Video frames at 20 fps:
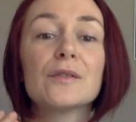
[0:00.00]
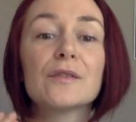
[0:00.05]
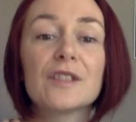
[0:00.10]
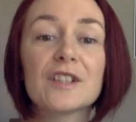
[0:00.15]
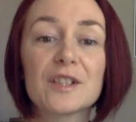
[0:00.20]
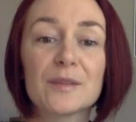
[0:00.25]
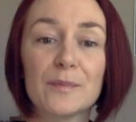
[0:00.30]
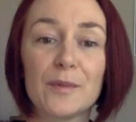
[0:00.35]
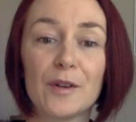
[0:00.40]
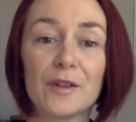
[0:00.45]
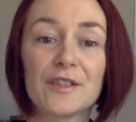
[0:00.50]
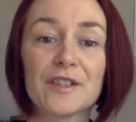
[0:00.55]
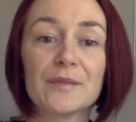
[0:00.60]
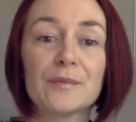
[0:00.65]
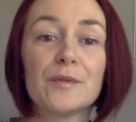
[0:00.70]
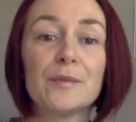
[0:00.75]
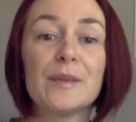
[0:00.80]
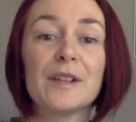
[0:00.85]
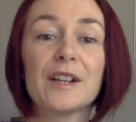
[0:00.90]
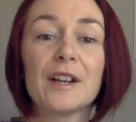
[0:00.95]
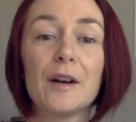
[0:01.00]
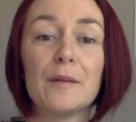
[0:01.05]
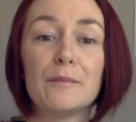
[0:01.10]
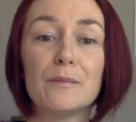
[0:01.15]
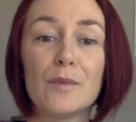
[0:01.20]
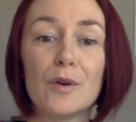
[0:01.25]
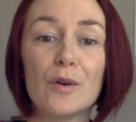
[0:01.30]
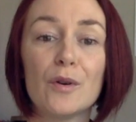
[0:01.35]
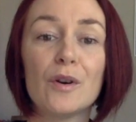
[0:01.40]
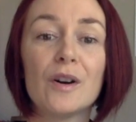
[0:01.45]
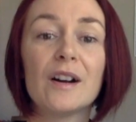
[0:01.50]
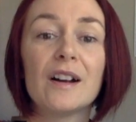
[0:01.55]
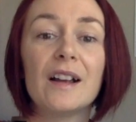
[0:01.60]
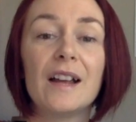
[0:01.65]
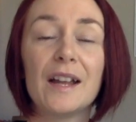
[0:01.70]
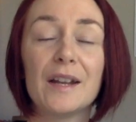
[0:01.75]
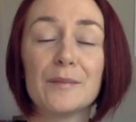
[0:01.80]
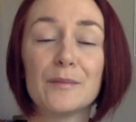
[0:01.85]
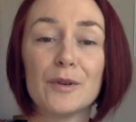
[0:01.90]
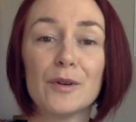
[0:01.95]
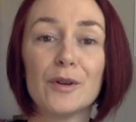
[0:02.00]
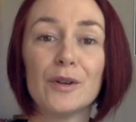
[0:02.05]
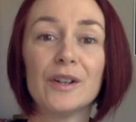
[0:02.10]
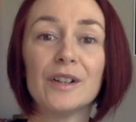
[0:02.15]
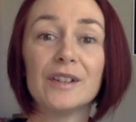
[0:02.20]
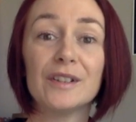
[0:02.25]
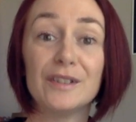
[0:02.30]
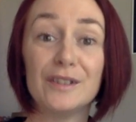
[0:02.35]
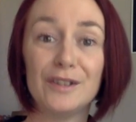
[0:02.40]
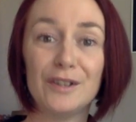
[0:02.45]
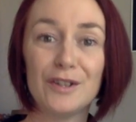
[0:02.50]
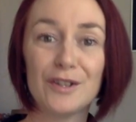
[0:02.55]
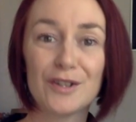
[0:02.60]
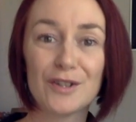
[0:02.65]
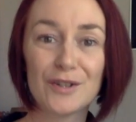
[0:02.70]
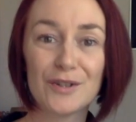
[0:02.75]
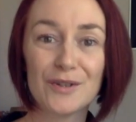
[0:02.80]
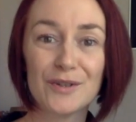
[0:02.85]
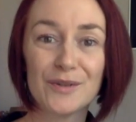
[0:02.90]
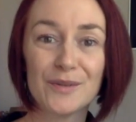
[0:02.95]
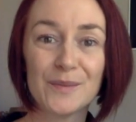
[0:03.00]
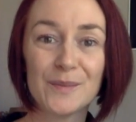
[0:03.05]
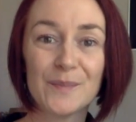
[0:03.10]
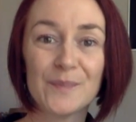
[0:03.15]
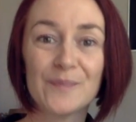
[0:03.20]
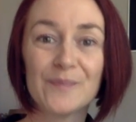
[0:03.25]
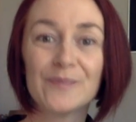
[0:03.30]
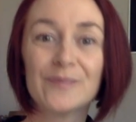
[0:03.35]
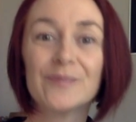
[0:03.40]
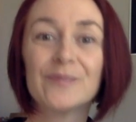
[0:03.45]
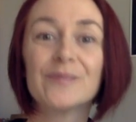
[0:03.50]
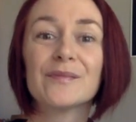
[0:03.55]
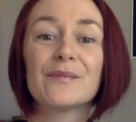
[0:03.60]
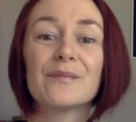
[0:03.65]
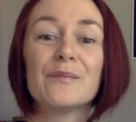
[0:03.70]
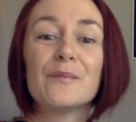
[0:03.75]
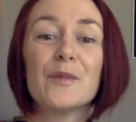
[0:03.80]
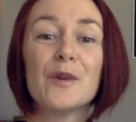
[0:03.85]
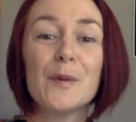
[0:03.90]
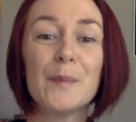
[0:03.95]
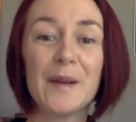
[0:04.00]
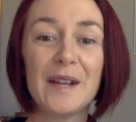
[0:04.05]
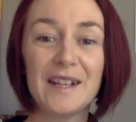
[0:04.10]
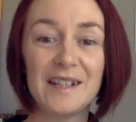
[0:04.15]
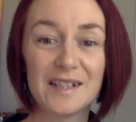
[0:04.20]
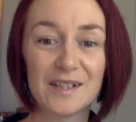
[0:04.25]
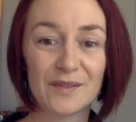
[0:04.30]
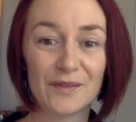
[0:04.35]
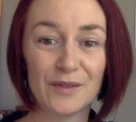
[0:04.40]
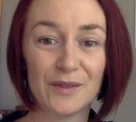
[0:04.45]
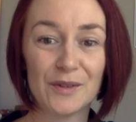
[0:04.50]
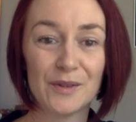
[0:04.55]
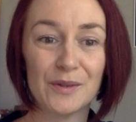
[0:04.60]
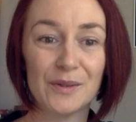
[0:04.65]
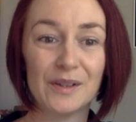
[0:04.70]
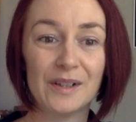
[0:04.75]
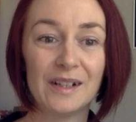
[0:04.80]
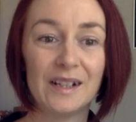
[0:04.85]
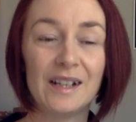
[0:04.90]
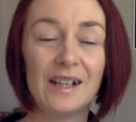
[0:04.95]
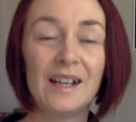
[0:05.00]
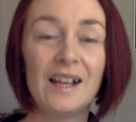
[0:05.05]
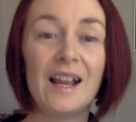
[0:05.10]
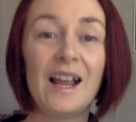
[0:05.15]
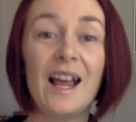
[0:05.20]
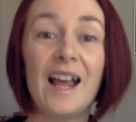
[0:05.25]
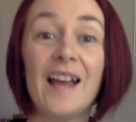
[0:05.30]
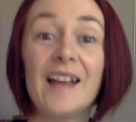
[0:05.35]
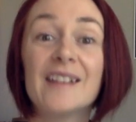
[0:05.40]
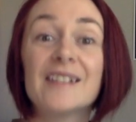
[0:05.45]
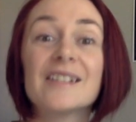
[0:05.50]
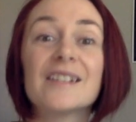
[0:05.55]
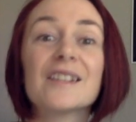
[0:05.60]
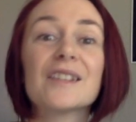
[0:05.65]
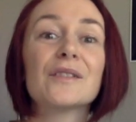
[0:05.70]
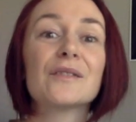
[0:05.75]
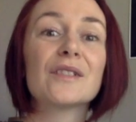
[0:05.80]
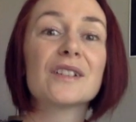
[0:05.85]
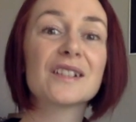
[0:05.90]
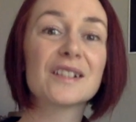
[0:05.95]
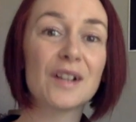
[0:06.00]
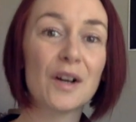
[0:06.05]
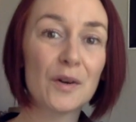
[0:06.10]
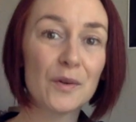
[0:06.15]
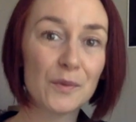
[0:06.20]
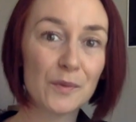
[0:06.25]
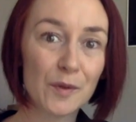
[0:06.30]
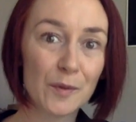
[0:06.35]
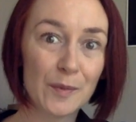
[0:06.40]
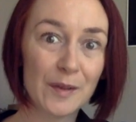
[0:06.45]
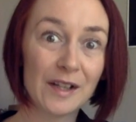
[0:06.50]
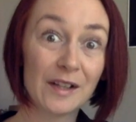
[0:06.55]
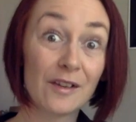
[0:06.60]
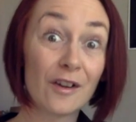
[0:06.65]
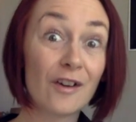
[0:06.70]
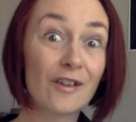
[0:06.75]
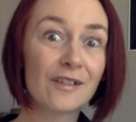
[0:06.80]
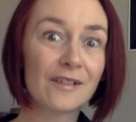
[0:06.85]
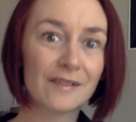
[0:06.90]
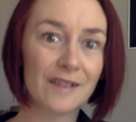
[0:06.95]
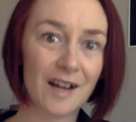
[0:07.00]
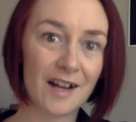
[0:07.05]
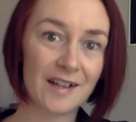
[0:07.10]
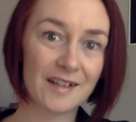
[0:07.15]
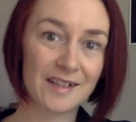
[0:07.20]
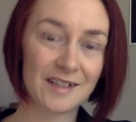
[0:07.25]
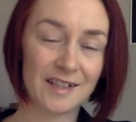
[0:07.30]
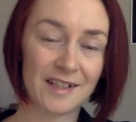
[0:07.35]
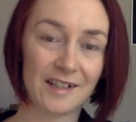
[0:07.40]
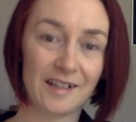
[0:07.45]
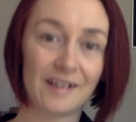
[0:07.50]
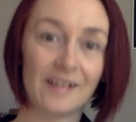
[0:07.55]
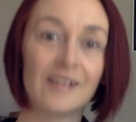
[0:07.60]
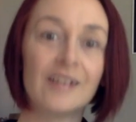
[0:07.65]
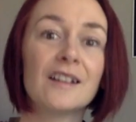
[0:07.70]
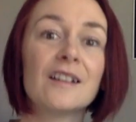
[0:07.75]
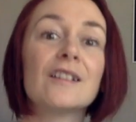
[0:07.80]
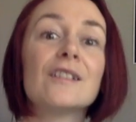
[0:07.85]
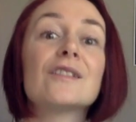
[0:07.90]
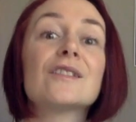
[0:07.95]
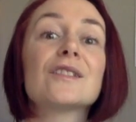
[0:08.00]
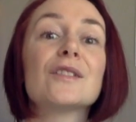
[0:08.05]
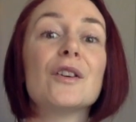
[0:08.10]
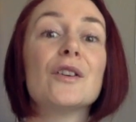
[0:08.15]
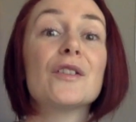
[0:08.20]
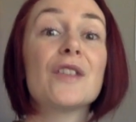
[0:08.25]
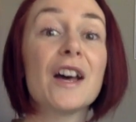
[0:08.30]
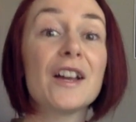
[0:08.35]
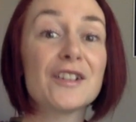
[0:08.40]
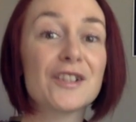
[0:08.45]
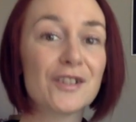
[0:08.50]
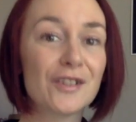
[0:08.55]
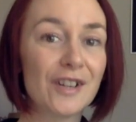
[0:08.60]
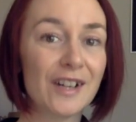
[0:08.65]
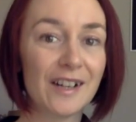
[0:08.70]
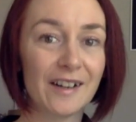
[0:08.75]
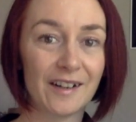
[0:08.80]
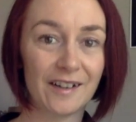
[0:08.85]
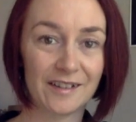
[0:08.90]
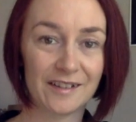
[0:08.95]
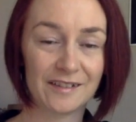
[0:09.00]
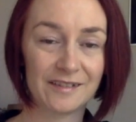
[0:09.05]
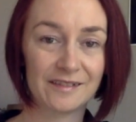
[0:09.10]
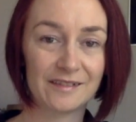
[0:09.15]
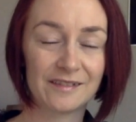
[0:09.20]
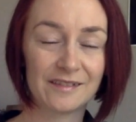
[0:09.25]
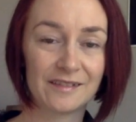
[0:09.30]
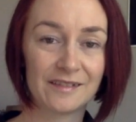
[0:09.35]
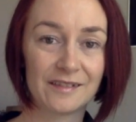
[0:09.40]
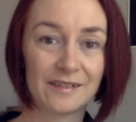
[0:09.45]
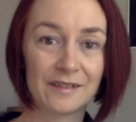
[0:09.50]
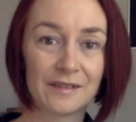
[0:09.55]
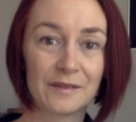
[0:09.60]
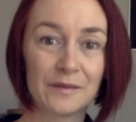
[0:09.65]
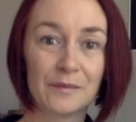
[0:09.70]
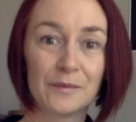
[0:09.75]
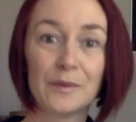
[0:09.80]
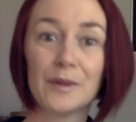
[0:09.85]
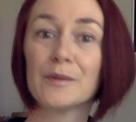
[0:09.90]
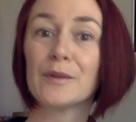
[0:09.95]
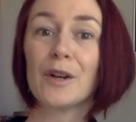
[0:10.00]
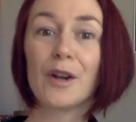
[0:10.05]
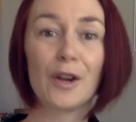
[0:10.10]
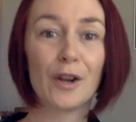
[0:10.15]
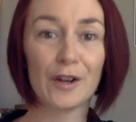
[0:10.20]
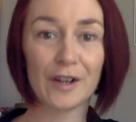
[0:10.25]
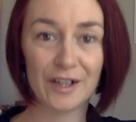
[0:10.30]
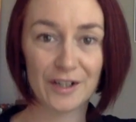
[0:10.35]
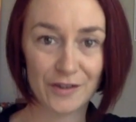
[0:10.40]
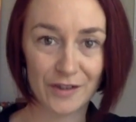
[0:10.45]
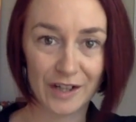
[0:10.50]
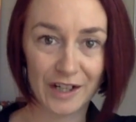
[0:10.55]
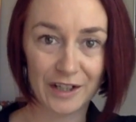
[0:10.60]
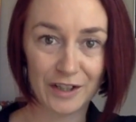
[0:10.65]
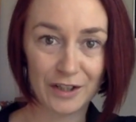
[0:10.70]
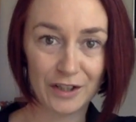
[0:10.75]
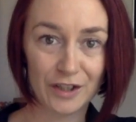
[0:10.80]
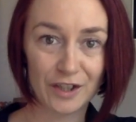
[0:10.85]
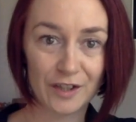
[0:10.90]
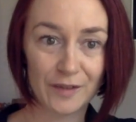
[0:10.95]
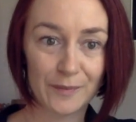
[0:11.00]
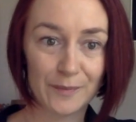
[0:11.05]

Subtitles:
response will become more and more neutral, more peaceful, and the result will be long lasting, so that trigger will no longer trigger you.